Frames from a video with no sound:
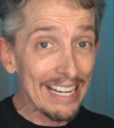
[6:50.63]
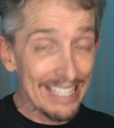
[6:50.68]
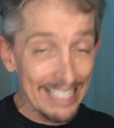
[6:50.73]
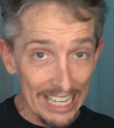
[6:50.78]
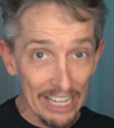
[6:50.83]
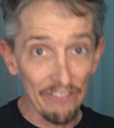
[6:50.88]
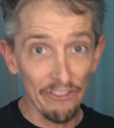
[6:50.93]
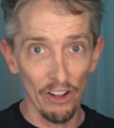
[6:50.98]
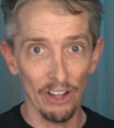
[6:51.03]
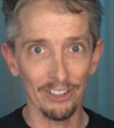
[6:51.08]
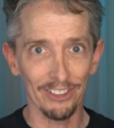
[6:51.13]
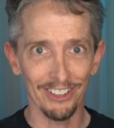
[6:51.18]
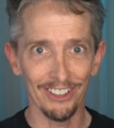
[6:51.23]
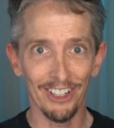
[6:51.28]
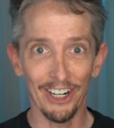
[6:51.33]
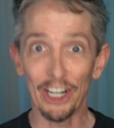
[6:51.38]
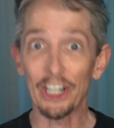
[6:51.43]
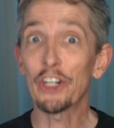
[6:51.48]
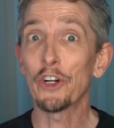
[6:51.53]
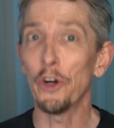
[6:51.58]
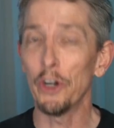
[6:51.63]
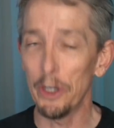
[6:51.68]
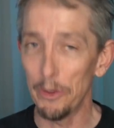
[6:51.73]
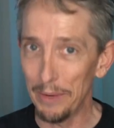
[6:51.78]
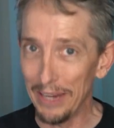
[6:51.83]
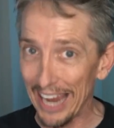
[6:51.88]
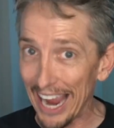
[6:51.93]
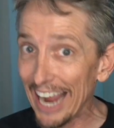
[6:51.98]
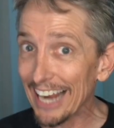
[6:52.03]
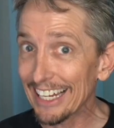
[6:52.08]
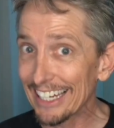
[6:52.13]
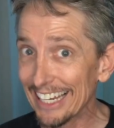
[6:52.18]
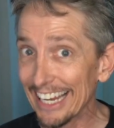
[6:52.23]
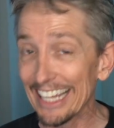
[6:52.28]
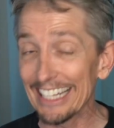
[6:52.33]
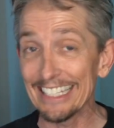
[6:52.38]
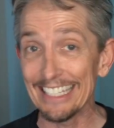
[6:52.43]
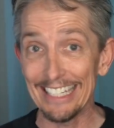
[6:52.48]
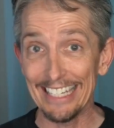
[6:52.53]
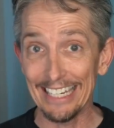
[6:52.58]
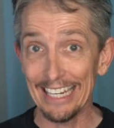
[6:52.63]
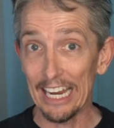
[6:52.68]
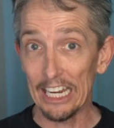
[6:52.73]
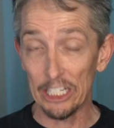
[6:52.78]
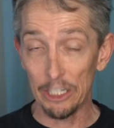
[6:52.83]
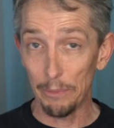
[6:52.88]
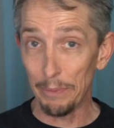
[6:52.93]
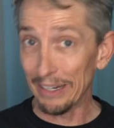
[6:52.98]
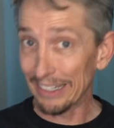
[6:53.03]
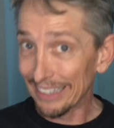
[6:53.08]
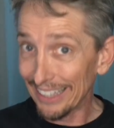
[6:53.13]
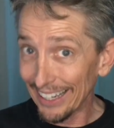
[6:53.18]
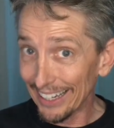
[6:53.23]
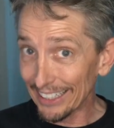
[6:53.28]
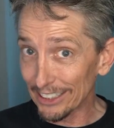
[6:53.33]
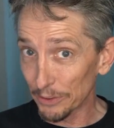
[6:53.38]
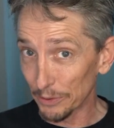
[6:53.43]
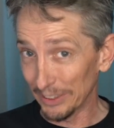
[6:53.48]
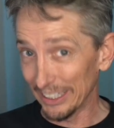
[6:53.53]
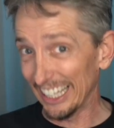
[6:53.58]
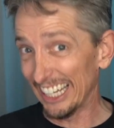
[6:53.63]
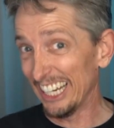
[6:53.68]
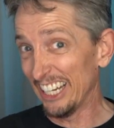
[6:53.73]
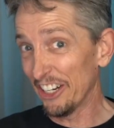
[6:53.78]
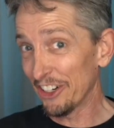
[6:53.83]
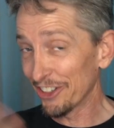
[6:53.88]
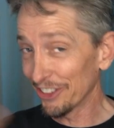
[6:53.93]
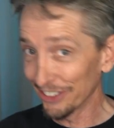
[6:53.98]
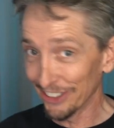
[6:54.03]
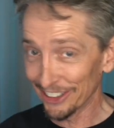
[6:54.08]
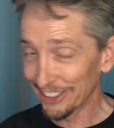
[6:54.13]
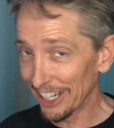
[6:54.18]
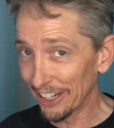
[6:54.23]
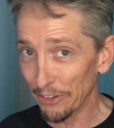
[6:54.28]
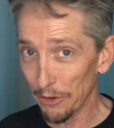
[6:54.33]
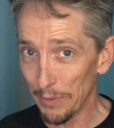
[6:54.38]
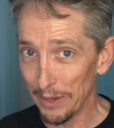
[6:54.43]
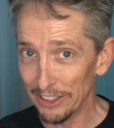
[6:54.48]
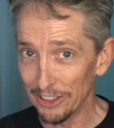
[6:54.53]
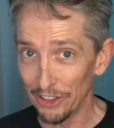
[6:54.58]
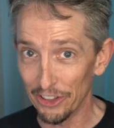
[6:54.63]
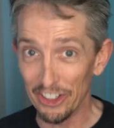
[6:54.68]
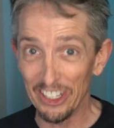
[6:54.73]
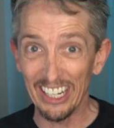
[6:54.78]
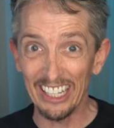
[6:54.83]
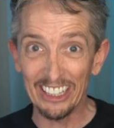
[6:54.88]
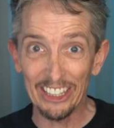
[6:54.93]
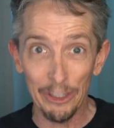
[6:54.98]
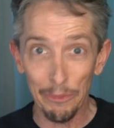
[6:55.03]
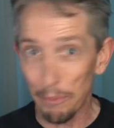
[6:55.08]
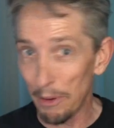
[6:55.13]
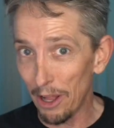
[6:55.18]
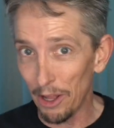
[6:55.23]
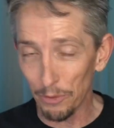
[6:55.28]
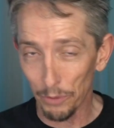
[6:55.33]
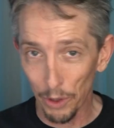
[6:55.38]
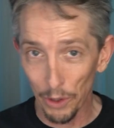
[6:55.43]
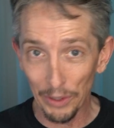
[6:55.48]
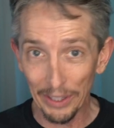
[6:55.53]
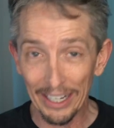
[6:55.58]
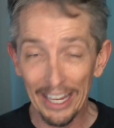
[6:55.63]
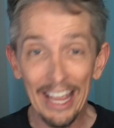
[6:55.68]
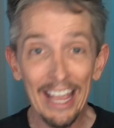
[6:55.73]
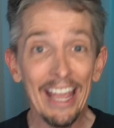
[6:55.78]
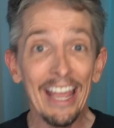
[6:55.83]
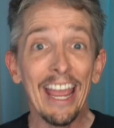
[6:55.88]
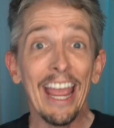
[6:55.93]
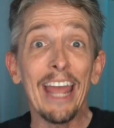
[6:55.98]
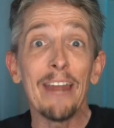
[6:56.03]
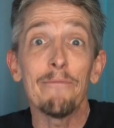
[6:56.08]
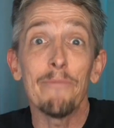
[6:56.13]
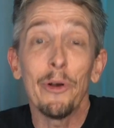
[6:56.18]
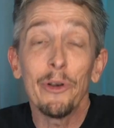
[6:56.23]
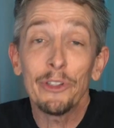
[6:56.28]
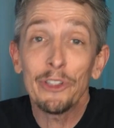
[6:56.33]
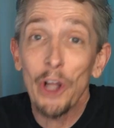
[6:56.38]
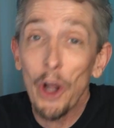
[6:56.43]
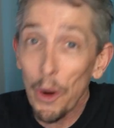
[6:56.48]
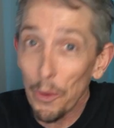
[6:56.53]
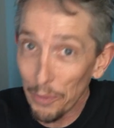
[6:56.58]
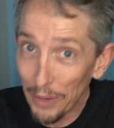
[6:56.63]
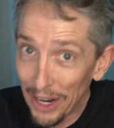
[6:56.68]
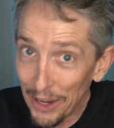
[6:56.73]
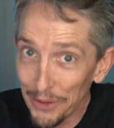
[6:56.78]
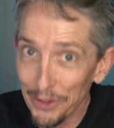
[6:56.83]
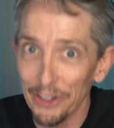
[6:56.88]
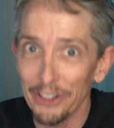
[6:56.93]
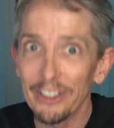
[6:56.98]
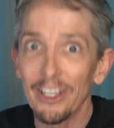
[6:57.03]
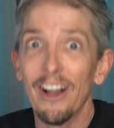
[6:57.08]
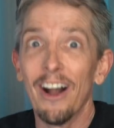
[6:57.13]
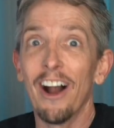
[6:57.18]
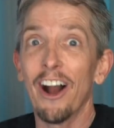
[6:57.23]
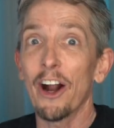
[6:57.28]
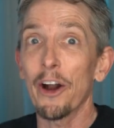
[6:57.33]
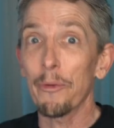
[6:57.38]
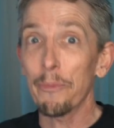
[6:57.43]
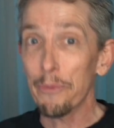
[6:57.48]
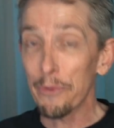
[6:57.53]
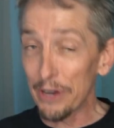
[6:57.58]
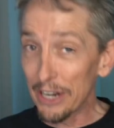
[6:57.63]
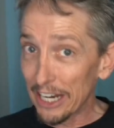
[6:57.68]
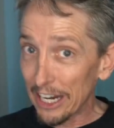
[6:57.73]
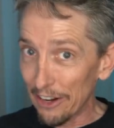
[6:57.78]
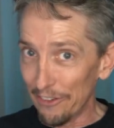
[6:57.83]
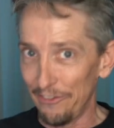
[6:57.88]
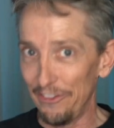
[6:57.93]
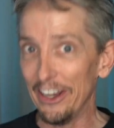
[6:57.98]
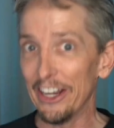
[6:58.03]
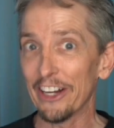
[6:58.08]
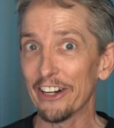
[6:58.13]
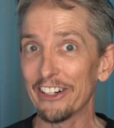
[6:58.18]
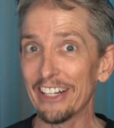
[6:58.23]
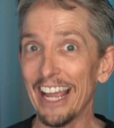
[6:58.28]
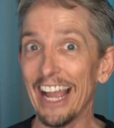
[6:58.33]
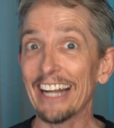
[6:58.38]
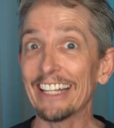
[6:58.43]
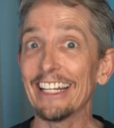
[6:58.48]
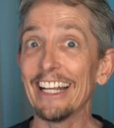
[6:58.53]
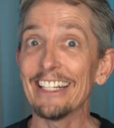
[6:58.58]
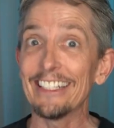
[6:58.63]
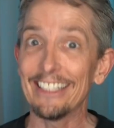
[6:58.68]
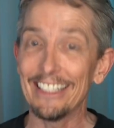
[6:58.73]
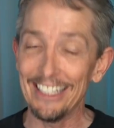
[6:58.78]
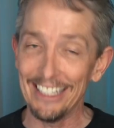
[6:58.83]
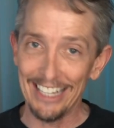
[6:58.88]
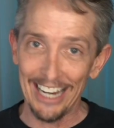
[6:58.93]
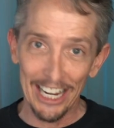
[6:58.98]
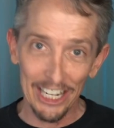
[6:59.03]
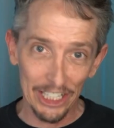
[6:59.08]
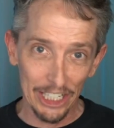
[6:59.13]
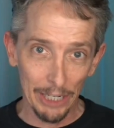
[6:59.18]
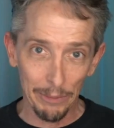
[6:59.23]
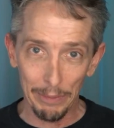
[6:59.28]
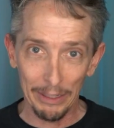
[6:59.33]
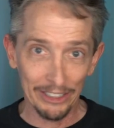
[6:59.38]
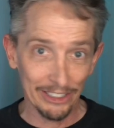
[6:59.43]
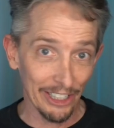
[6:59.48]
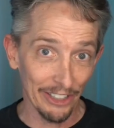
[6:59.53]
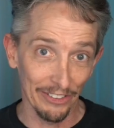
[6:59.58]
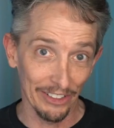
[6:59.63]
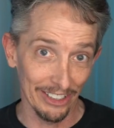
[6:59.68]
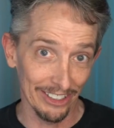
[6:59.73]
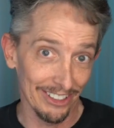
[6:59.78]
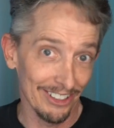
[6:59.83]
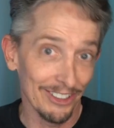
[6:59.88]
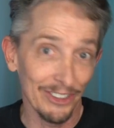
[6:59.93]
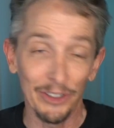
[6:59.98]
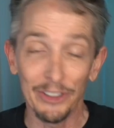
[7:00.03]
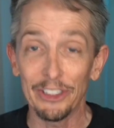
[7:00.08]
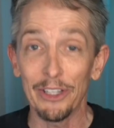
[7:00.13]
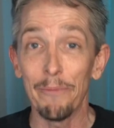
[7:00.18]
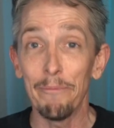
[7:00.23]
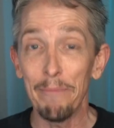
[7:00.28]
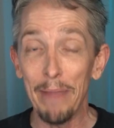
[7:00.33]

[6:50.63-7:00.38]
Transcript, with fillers: default are going to be acting as DHCP clients with that initial discover message to get the ball rolling. And most home routers are pre-configured to act as DHCP servers. So it's a